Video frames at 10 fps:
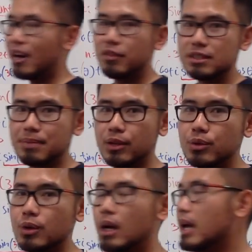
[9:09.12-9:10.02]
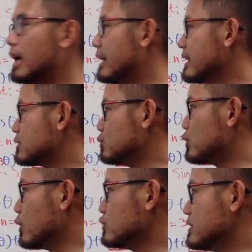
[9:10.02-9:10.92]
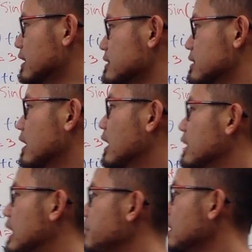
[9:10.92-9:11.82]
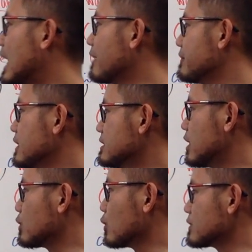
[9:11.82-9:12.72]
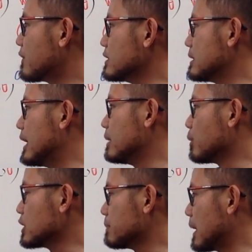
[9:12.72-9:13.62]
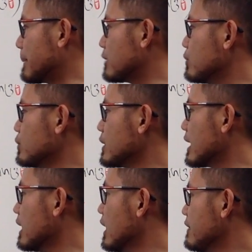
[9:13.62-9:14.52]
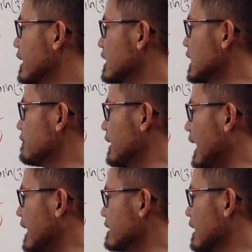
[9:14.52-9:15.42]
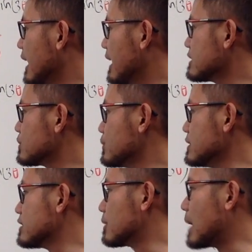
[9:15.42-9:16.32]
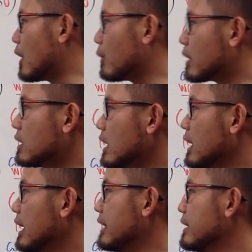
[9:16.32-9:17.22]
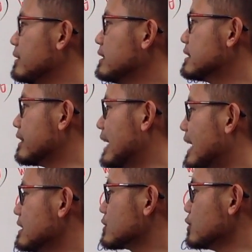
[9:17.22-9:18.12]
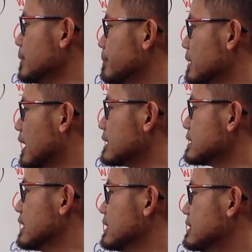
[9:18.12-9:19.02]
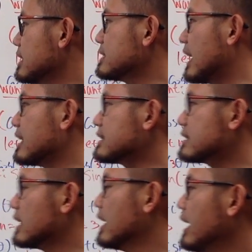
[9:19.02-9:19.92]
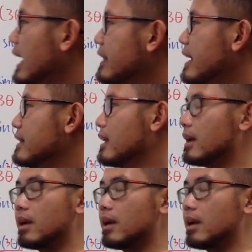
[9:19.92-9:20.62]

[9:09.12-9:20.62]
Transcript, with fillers: everything by two, and let's rearrange things. Let me have this term goes first, and then multiply by two. You get negative eight x to the third power, and then this and that is going to be plus six x. And then